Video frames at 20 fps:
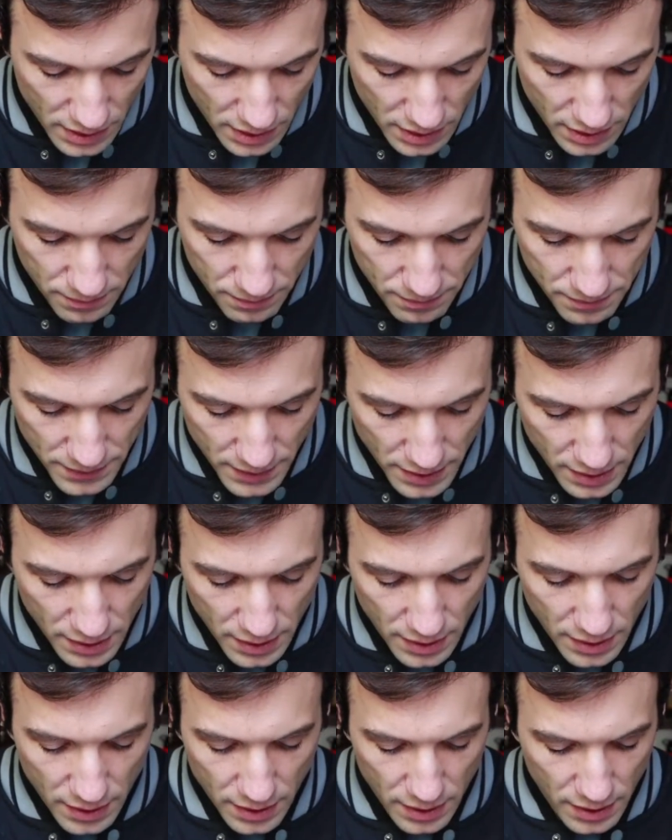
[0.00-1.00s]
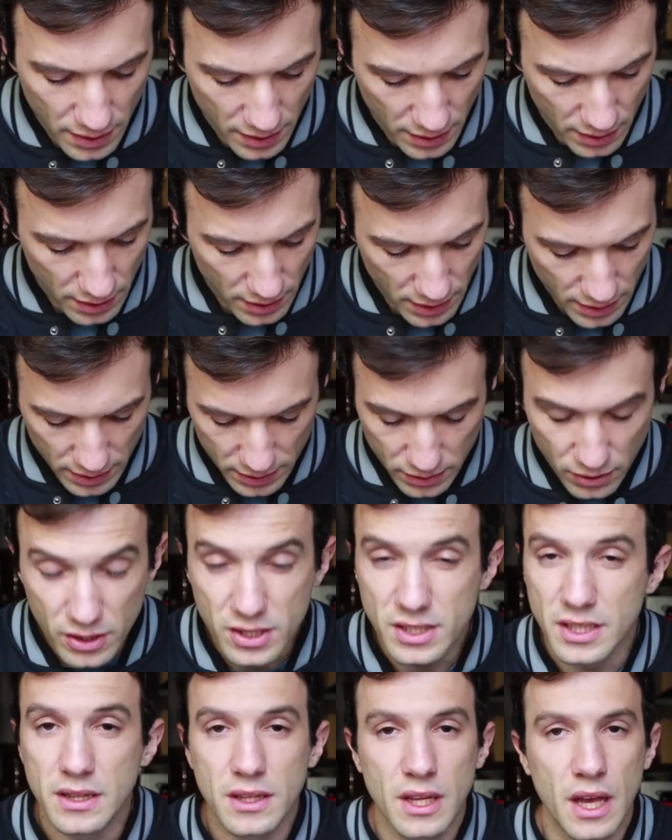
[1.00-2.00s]
Um, uh, it
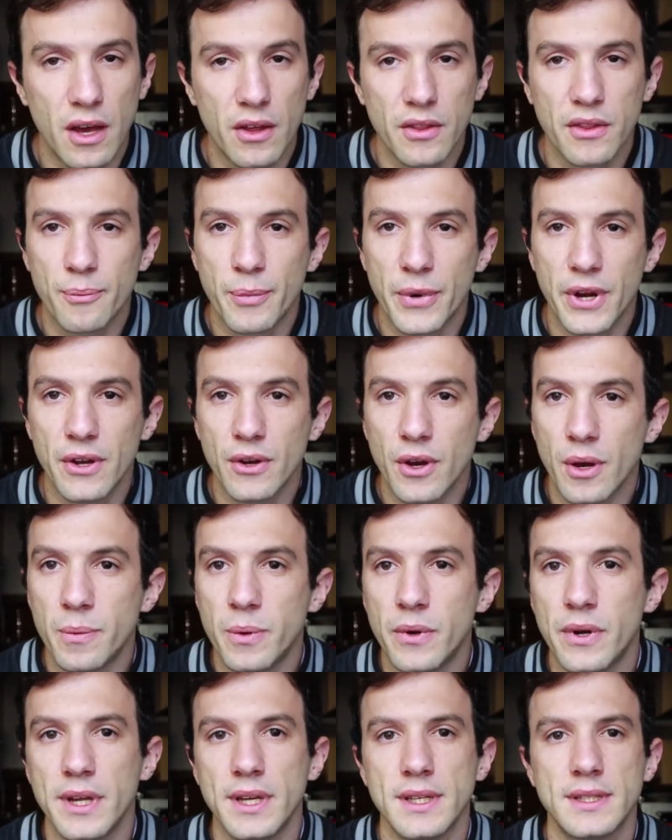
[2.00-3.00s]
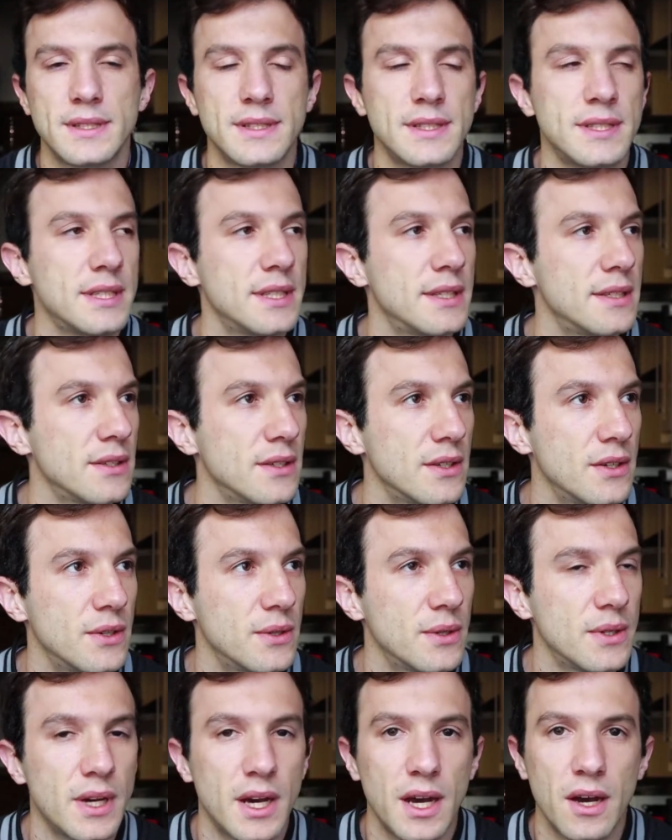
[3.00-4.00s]
looks at how the brain operates, you
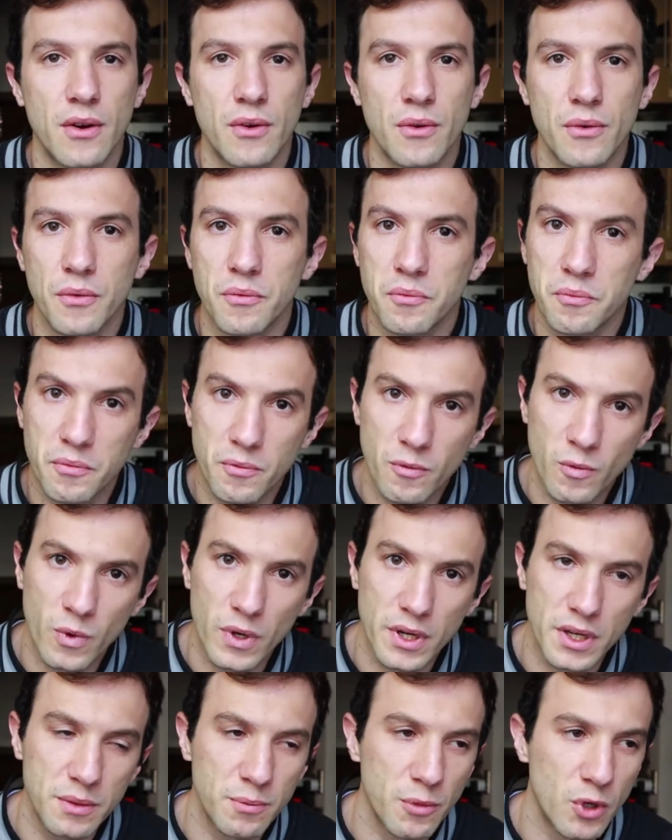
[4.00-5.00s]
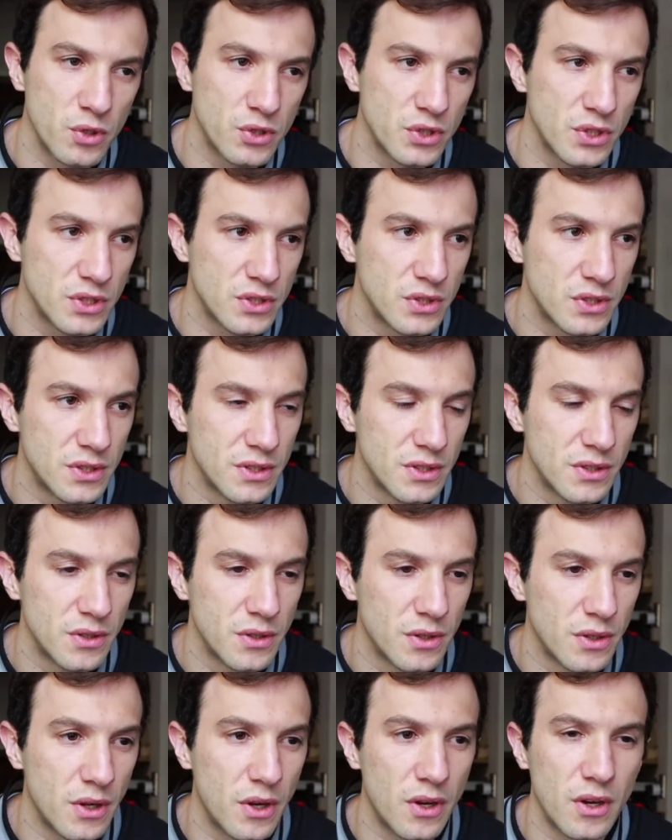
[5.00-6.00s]
know, how what emotions
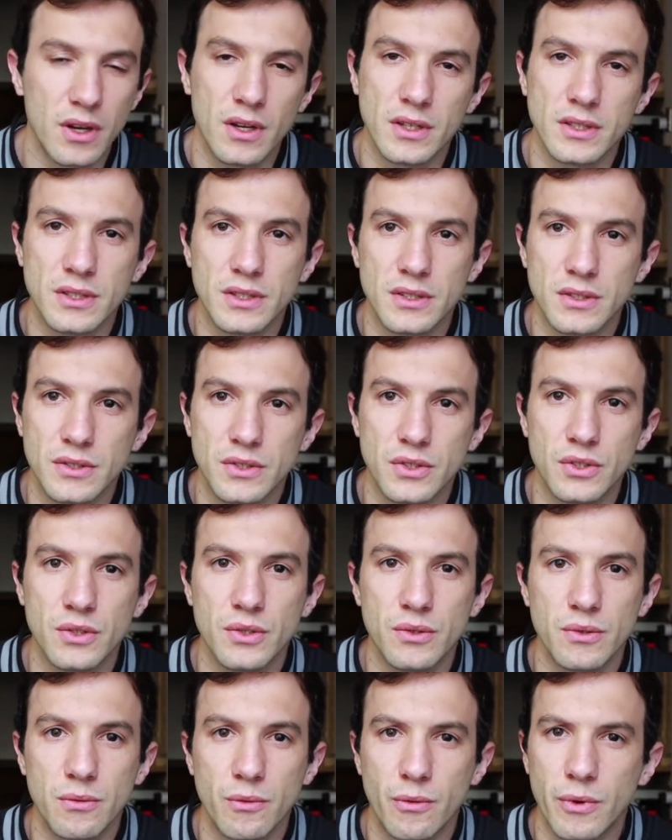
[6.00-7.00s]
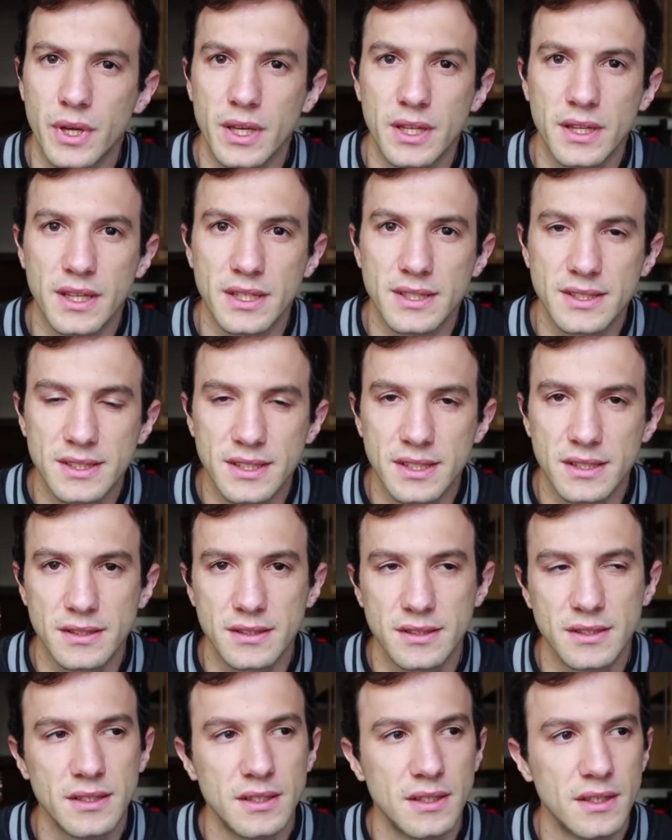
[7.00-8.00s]
uh, do, where they
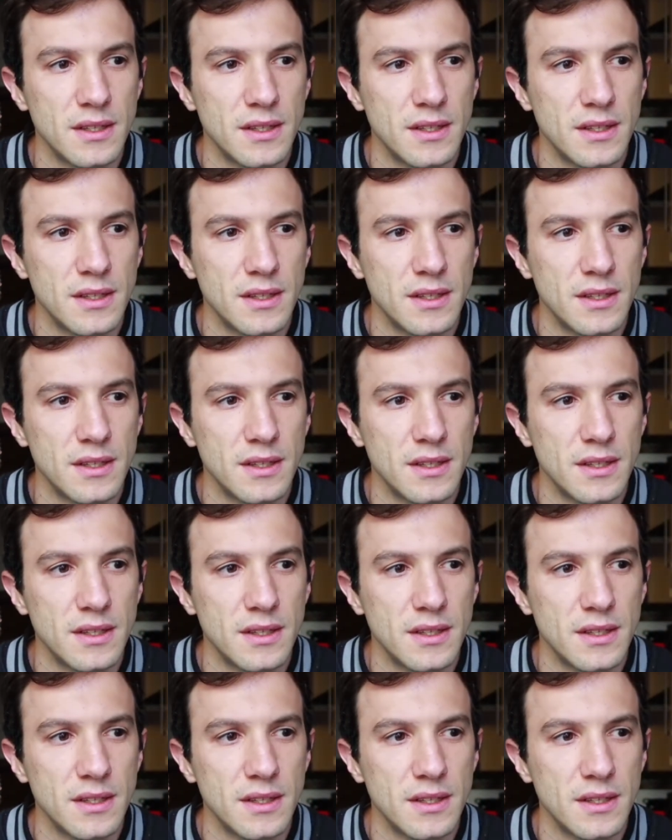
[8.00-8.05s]
sit,